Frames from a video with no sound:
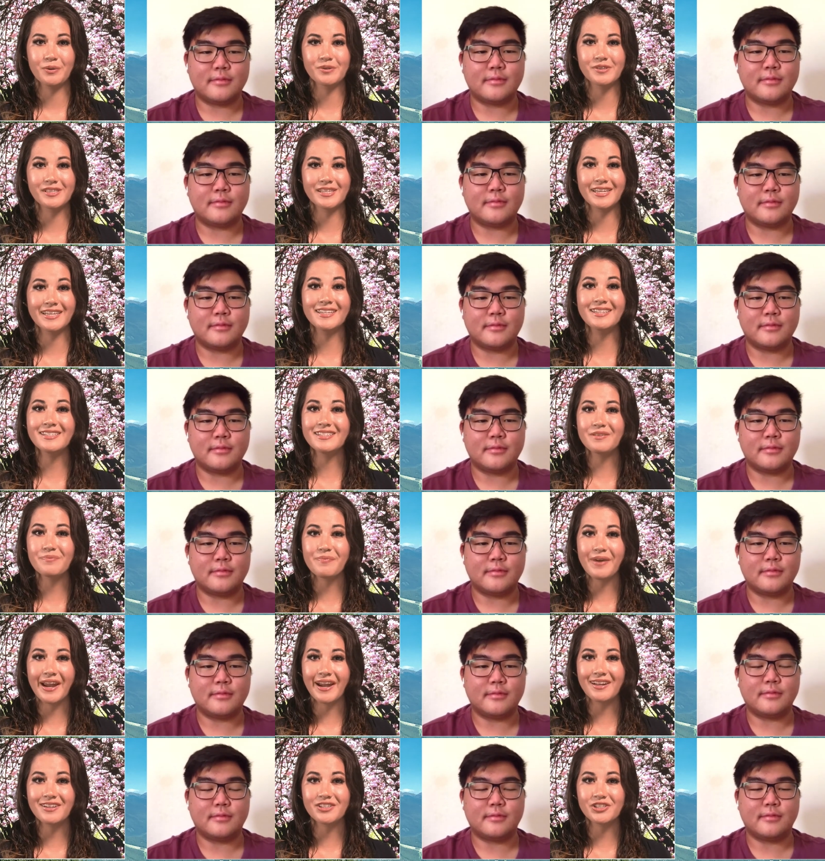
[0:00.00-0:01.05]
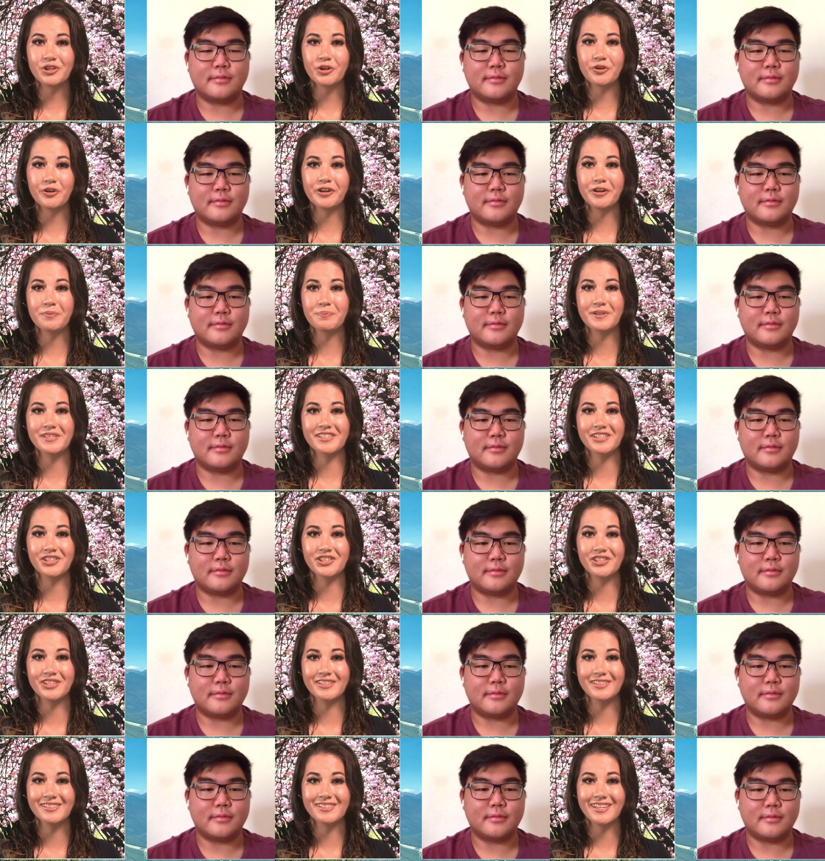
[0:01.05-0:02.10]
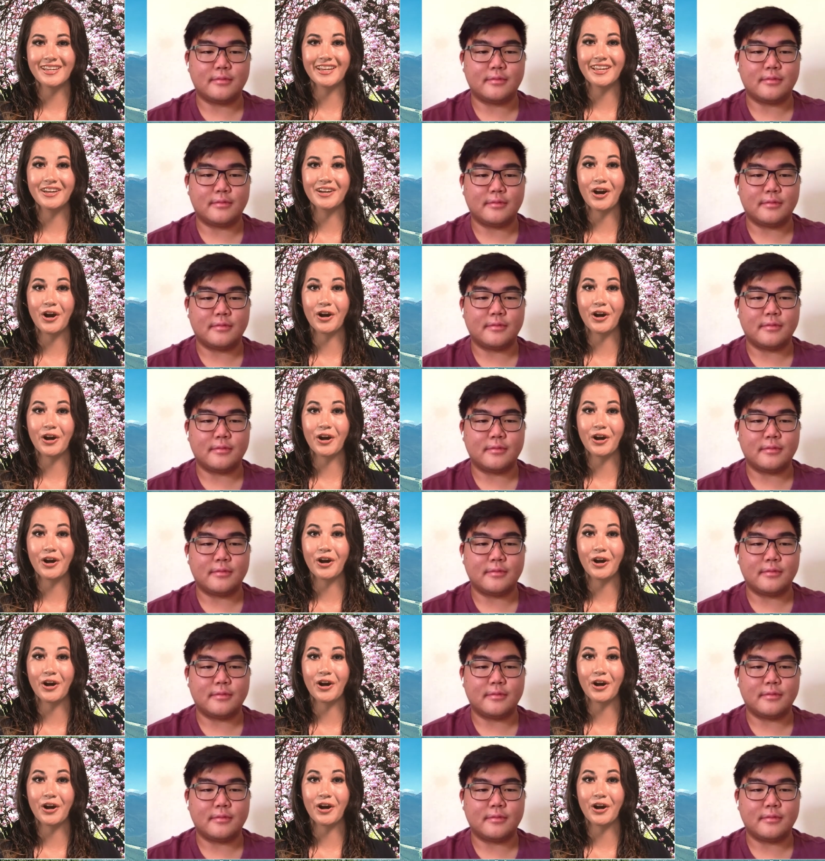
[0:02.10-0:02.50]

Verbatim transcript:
Speaker 1: most in-demand career positions in